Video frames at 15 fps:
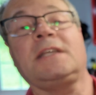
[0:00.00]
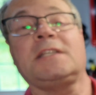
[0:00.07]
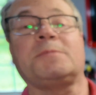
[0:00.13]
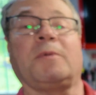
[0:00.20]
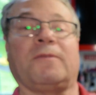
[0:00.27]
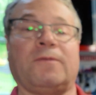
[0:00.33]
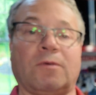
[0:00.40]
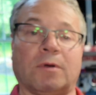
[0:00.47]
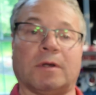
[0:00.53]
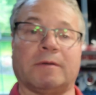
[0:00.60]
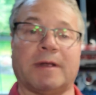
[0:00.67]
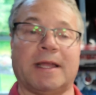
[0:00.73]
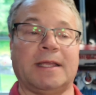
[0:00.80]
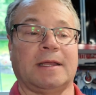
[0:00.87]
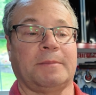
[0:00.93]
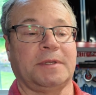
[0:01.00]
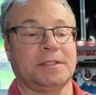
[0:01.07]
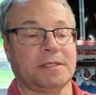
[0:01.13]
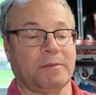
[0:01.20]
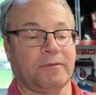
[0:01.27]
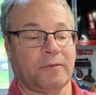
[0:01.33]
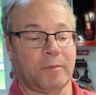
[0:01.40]
these before, right? I mean,
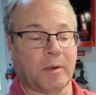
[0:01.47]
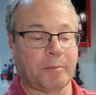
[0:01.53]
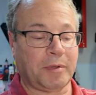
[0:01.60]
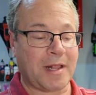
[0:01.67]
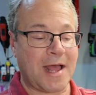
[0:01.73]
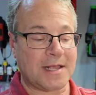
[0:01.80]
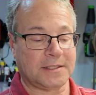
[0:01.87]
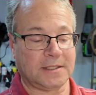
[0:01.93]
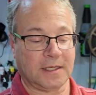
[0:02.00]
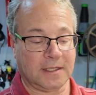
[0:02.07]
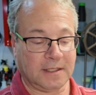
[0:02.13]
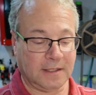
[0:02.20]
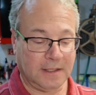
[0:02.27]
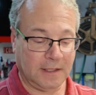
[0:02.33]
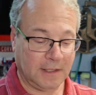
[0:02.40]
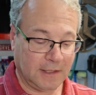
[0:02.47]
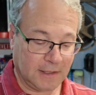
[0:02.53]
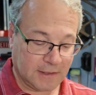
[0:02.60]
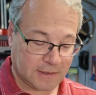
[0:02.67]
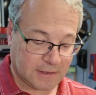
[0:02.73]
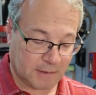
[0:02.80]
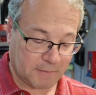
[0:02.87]
some of them are plastic,
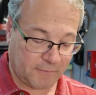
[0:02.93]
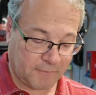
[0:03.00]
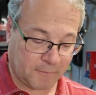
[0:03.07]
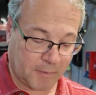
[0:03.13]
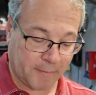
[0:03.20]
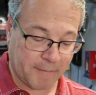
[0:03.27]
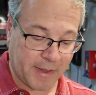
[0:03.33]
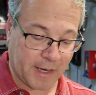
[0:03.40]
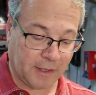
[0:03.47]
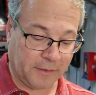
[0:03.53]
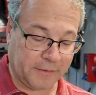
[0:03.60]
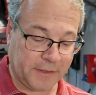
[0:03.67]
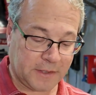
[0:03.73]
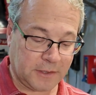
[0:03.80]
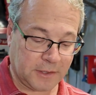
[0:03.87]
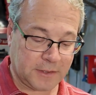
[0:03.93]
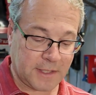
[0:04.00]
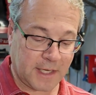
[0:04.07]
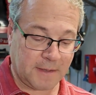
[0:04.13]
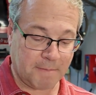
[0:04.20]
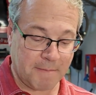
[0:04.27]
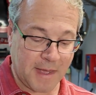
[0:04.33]
some of them are metal. This looks
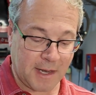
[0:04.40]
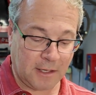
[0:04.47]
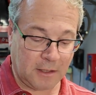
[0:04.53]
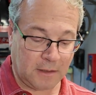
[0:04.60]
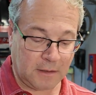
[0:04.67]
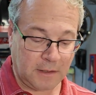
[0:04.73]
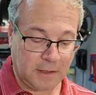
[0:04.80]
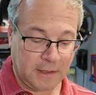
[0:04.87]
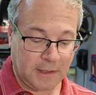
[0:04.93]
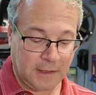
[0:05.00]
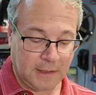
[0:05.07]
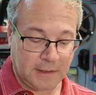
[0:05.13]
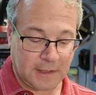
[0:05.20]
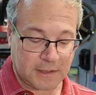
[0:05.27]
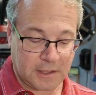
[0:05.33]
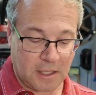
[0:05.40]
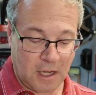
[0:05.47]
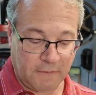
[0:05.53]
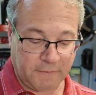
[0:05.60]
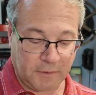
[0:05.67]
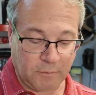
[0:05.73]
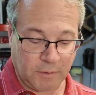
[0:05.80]
like metal that's
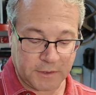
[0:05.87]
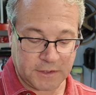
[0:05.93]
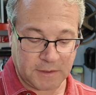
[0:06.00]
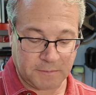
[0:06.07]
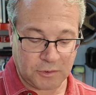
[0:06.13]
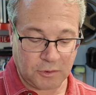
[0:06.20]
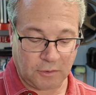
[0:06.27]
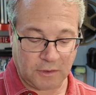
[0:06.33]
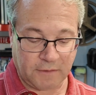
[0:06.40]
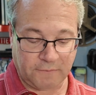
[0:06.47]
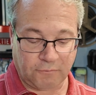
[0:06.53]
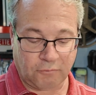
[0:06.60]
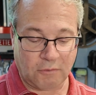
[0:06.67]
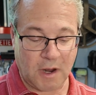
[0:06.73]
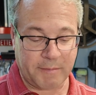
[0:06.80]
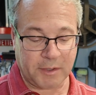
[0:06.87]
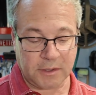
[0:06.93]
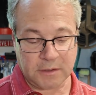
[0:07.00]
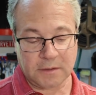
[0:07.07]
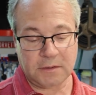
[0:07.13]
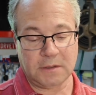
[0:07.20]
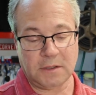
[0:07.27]
covered with some sort of
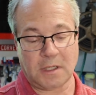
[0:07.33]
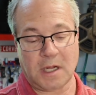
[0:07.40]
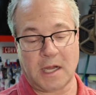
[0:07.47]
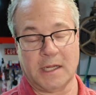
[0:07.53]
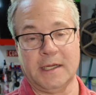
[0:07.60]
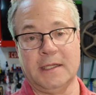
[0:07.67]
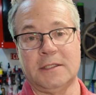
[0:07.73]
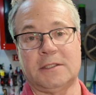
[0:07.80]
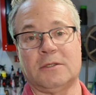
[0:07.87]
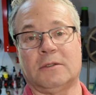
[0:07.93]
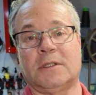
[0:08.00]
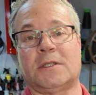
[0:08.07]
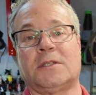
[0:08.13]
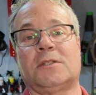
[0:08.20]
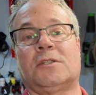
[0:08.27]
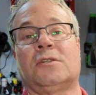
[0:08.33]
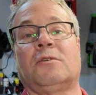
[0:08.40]
rubber on it so it doesn't